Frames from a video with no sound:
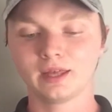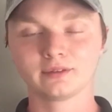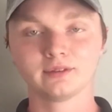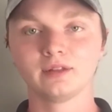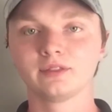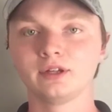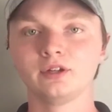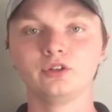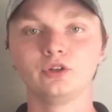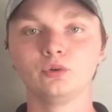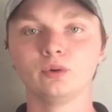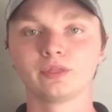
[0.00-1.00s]
has nothing to
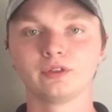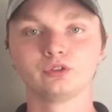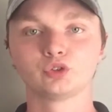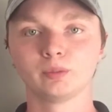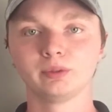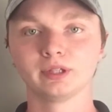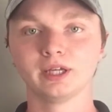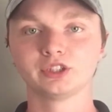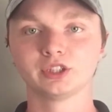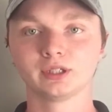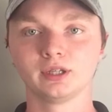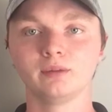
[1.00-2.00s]
do with
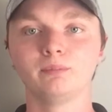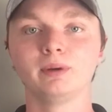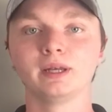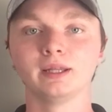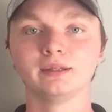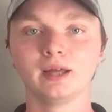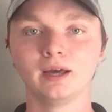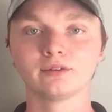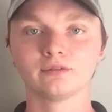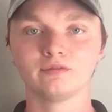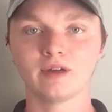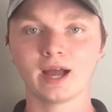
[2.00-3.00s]
tribulation, but it does,
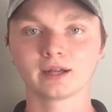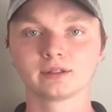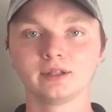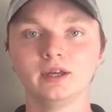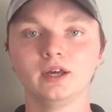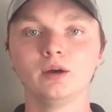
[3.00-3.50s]
in fact,